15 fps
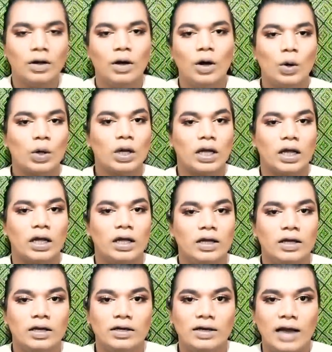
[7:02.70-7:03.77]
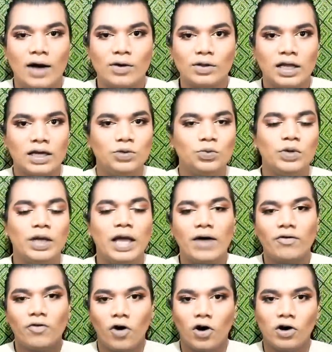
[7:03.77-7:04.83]
Okay, now that we
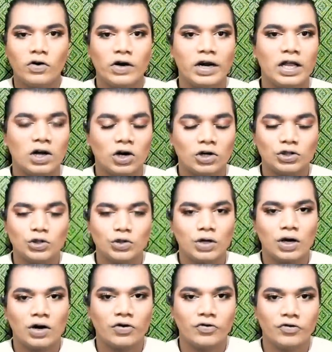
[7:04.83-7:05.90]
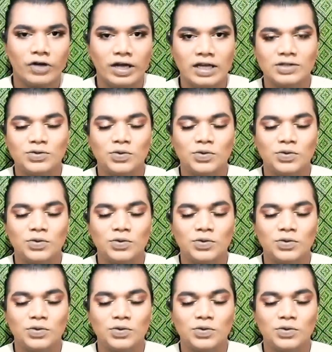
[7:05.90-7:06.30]
have already contoured our face,